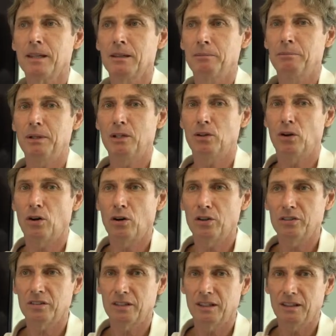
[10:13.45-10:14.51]

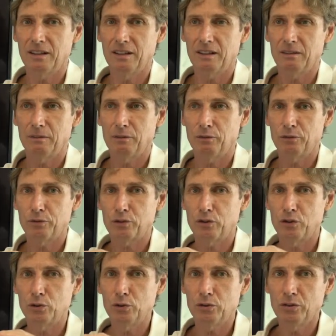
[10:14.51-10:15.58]
because
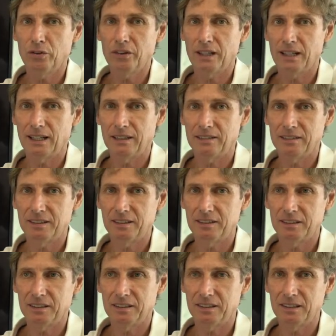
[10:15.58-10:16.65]
due to the
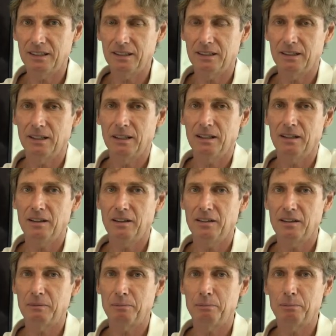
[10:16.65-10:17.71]
elasticity,
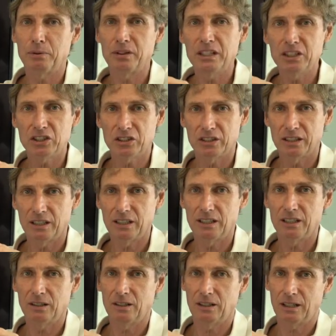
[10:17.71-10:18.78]
the bridge
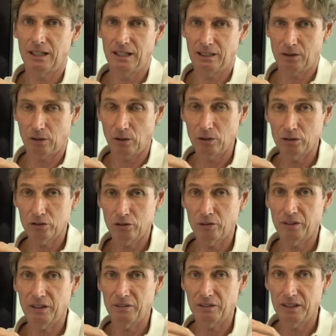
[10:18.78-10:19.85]
and also
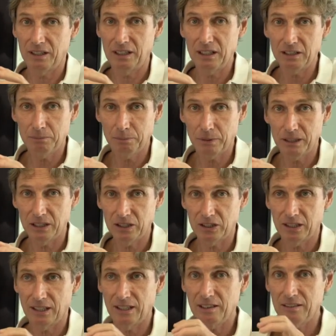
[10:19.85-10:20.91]
the veneered bridge
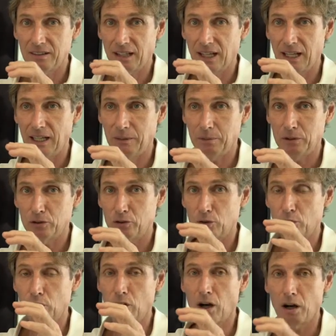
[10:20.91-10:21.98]
is able to
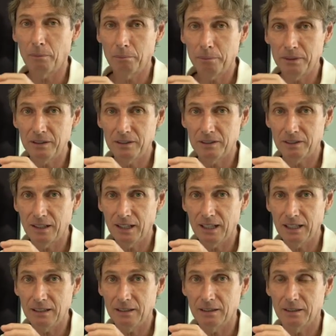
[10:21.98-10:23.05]

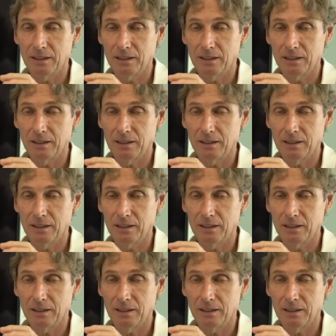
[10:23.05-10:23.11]
compensate